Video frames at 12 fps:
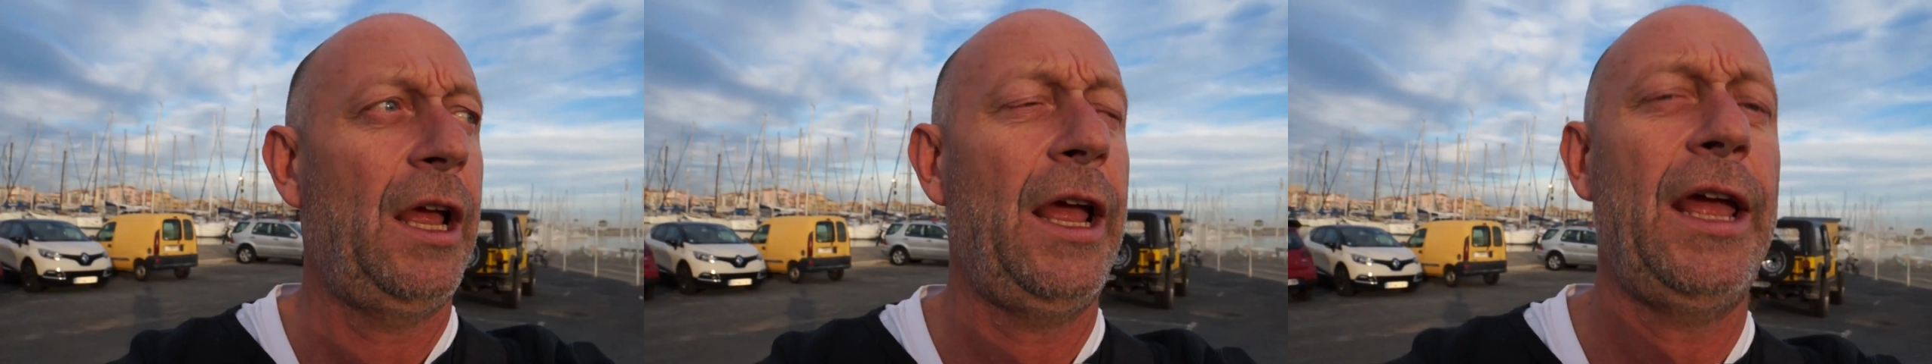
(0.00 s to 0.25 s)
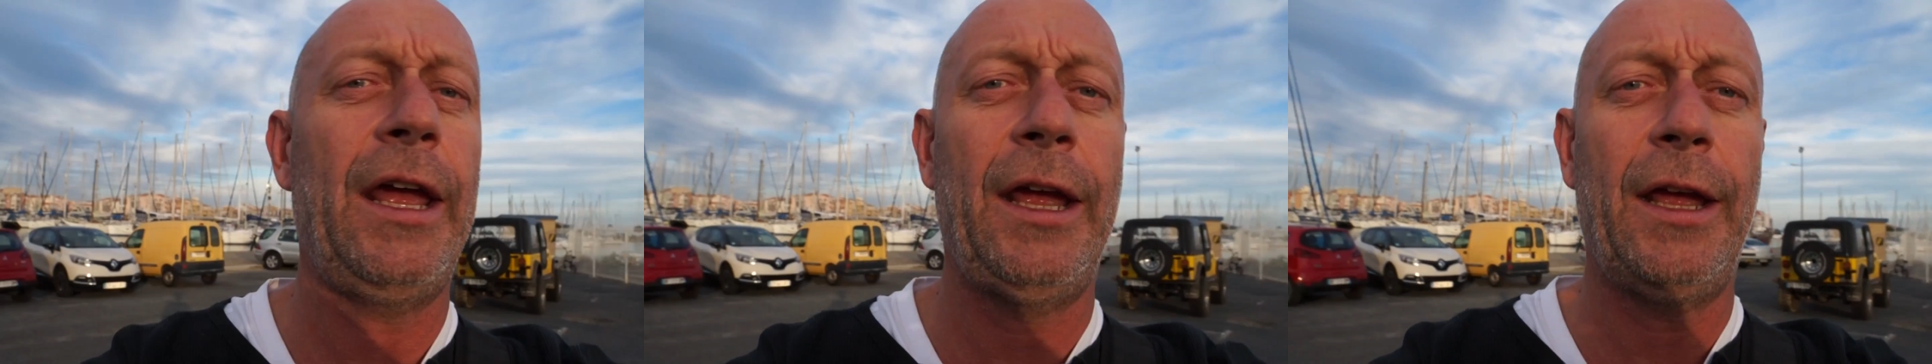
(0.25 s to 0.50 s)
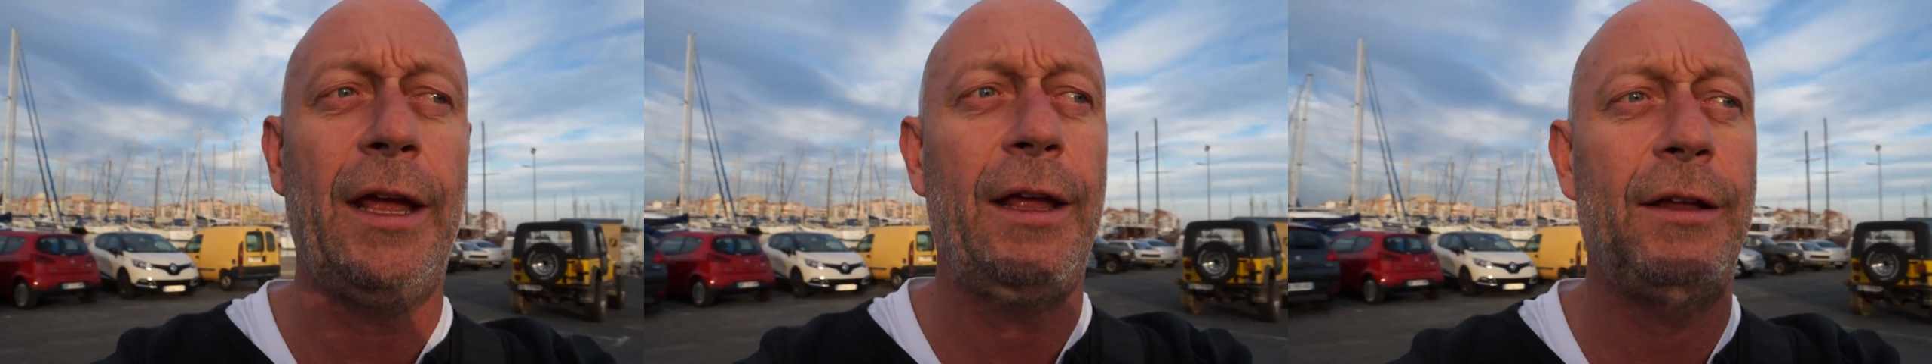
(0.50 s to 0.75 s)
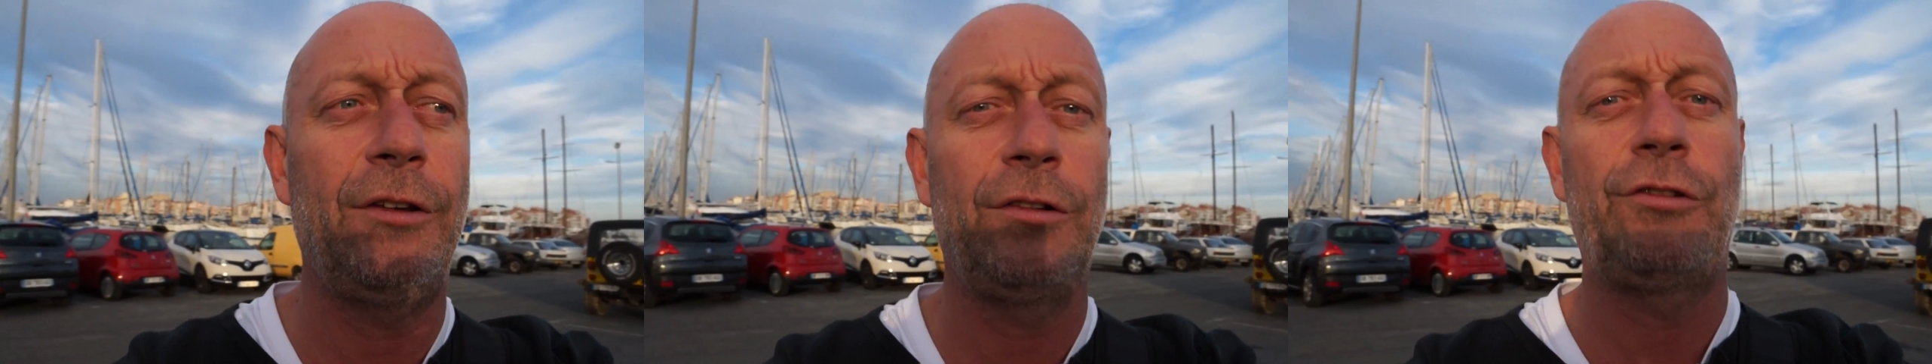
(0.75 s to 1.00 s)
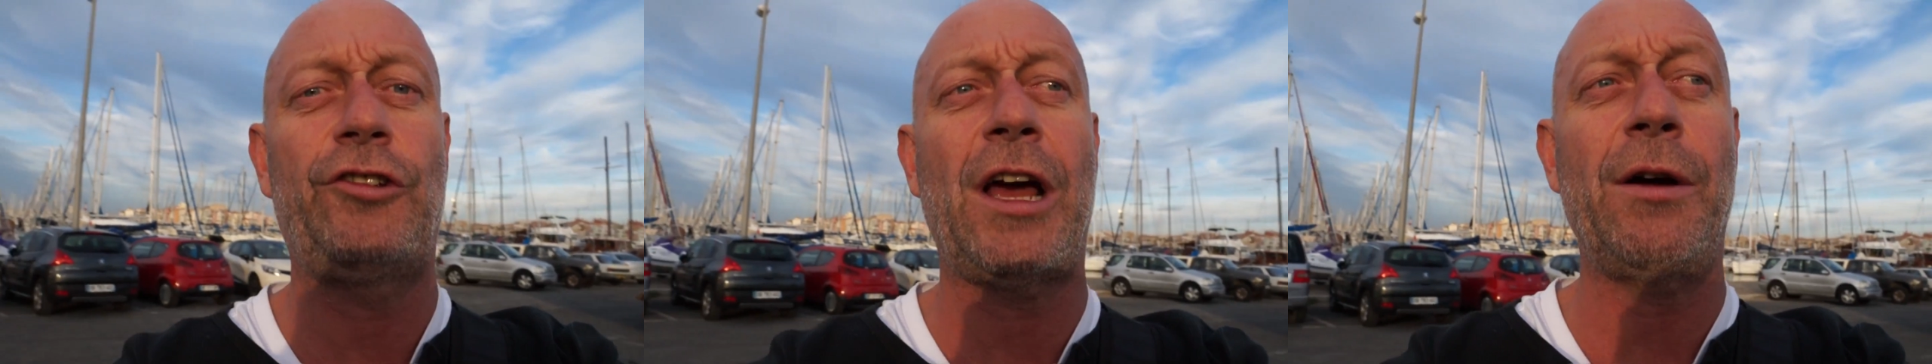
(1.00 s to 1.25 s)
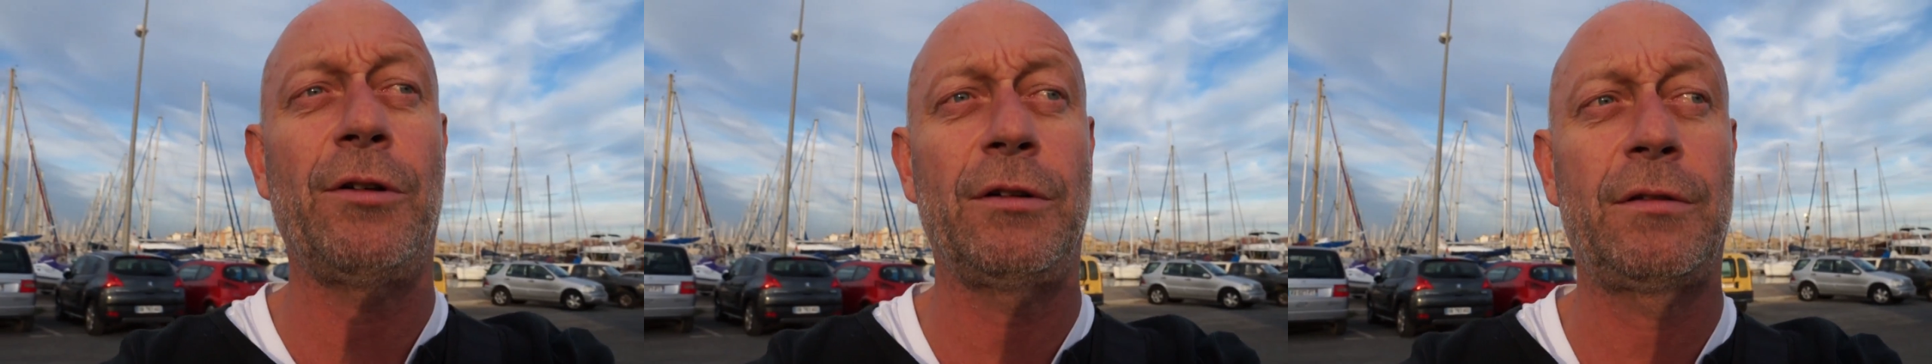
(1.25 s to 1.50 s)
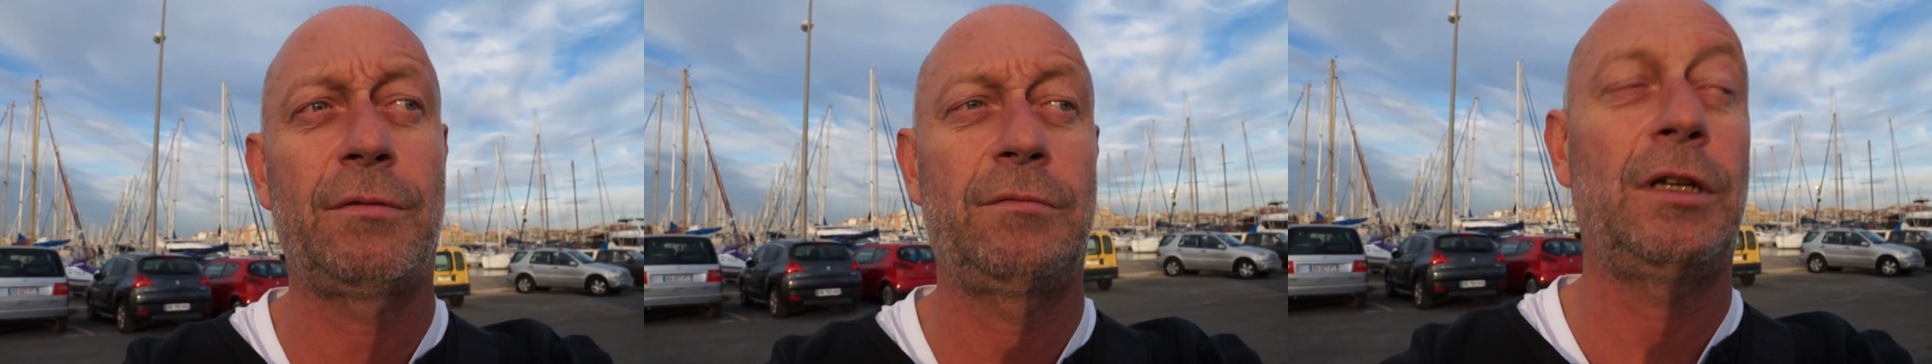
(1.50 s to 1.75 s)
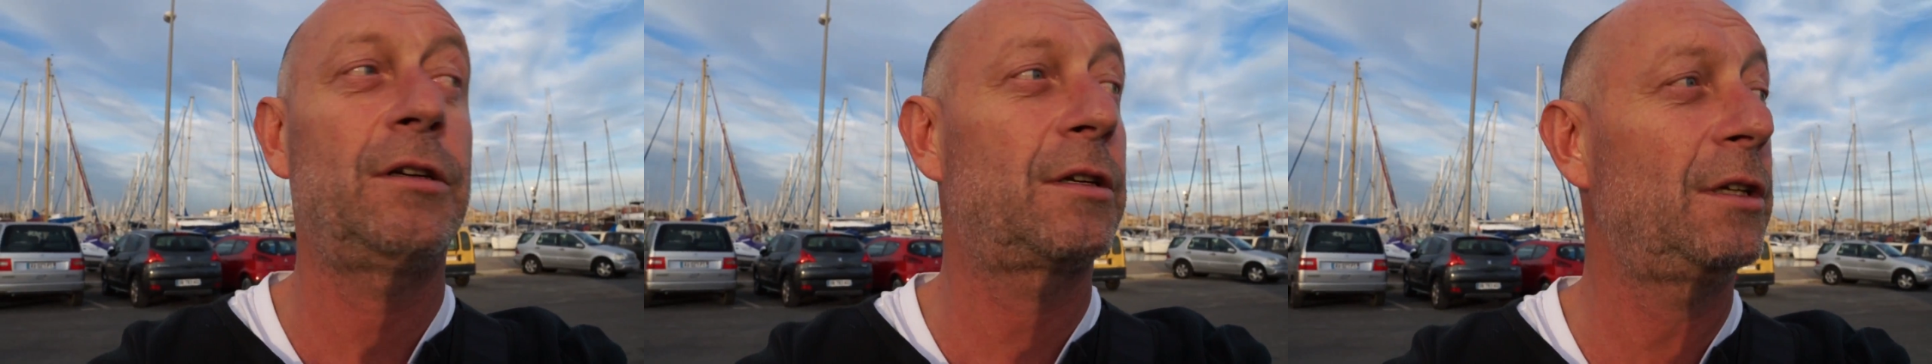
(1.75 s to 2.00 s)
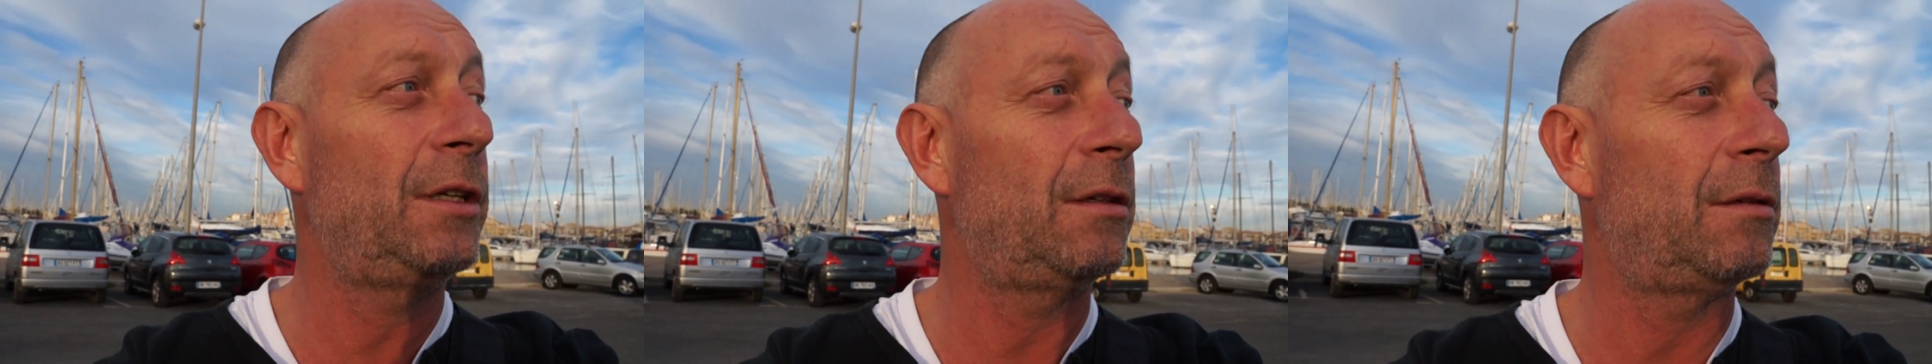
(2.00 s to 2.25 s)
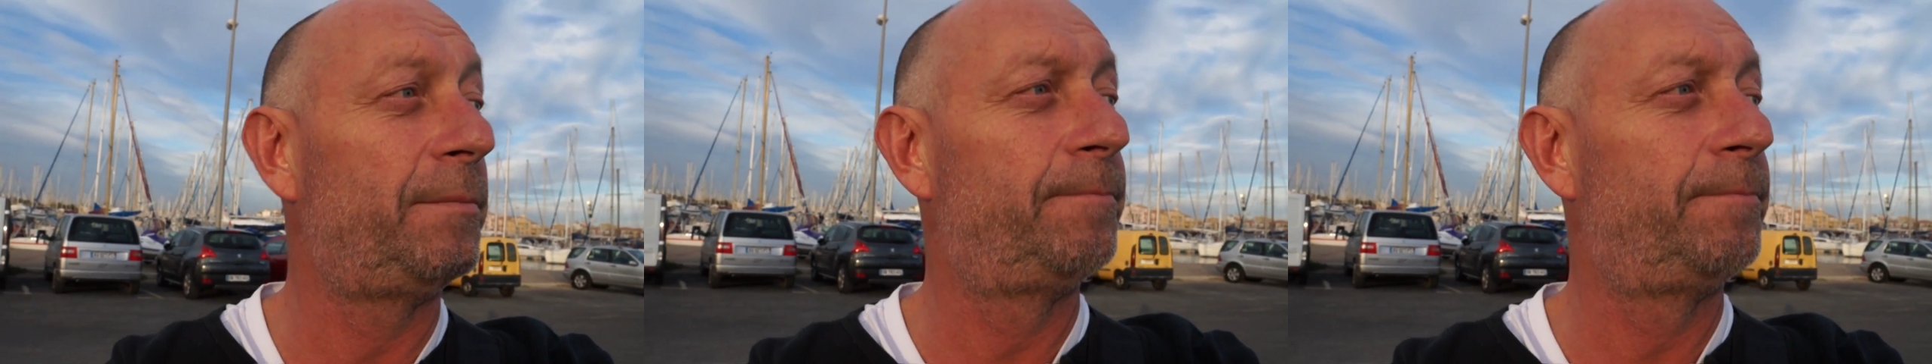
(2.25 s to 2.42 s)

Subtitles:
and showers that are cleaned.